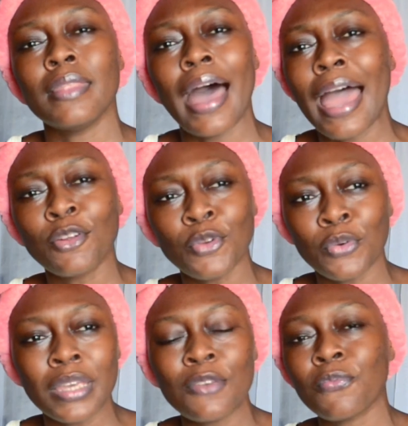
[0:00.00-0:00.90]
I don't know
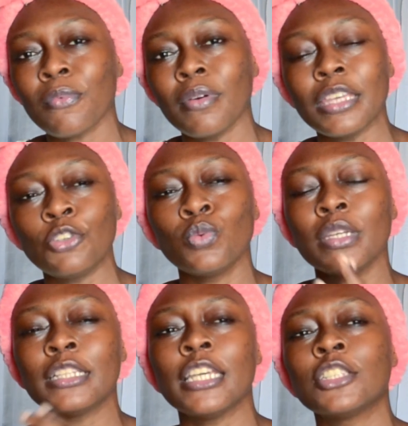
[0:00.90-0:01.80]
if
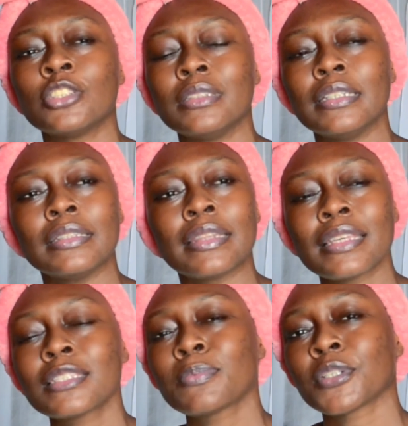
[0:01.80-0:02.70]

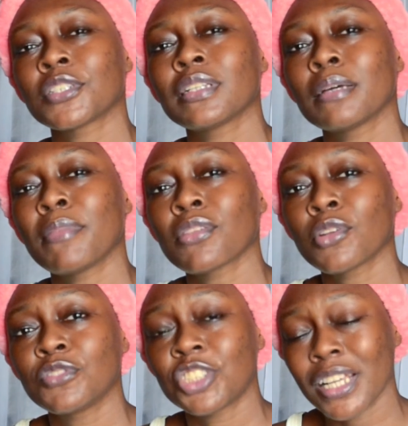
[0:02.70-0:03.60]
this particular method
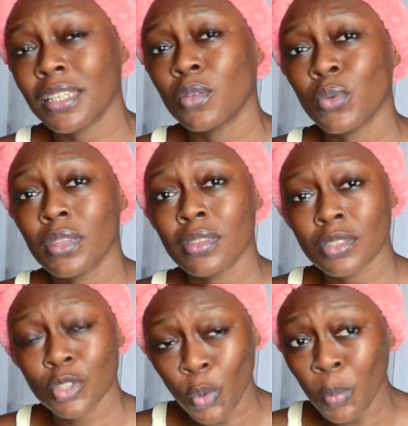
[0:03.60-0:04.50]
of gelling with the
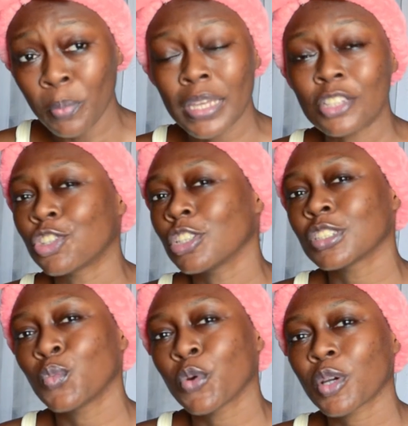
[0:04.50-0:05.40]
soap, it
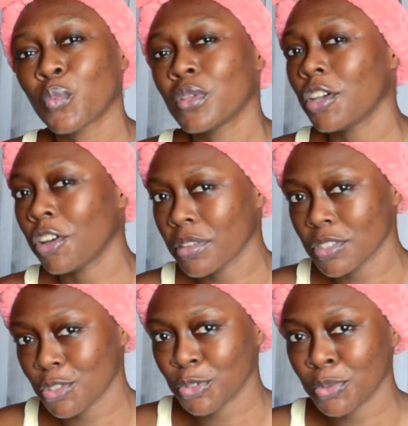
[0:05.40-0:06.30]
doesn't work with the other
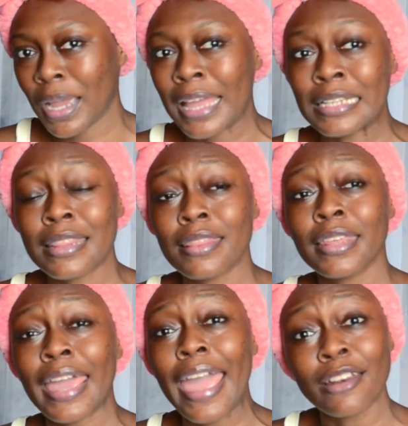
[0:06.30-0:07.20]
two, and the
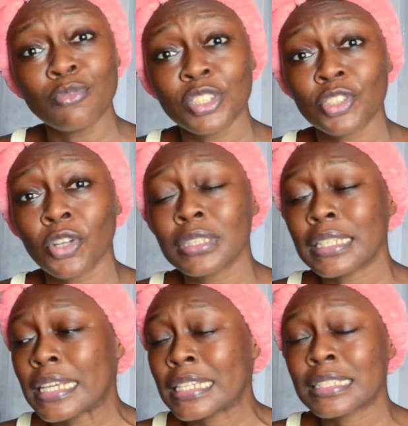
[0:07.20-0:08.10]
end result
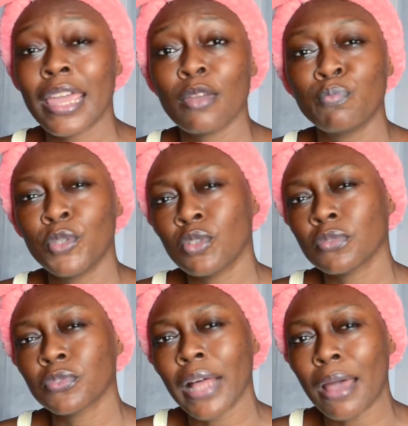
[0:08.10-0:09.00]
is a
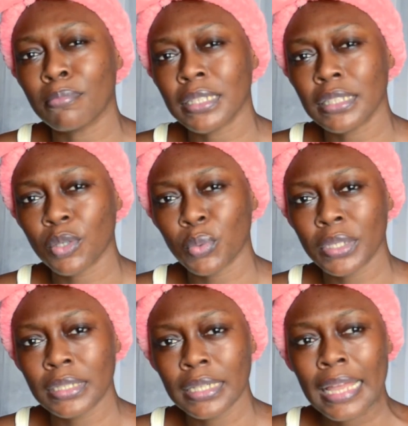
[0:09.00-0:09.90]
beautiful amber
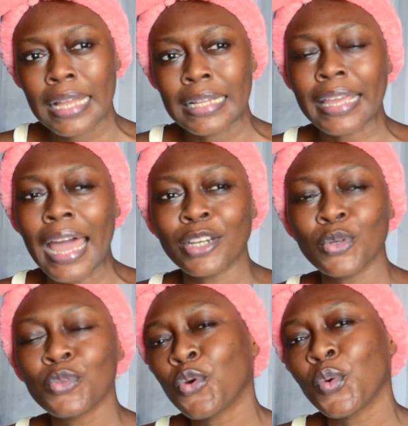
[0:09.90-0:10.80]
liquid. Like, I
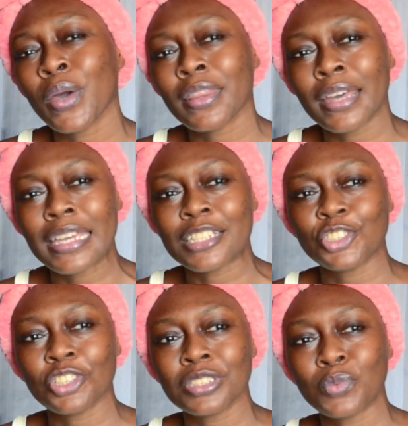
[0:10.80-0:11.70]
don't know whether it's
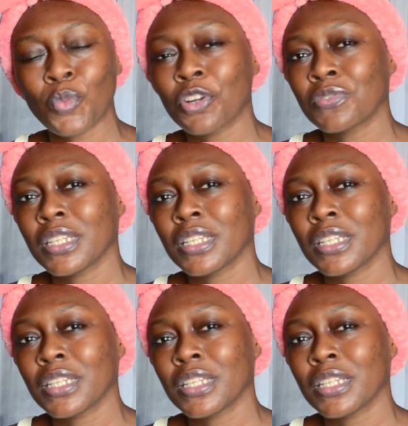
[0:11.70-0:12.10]
just one of the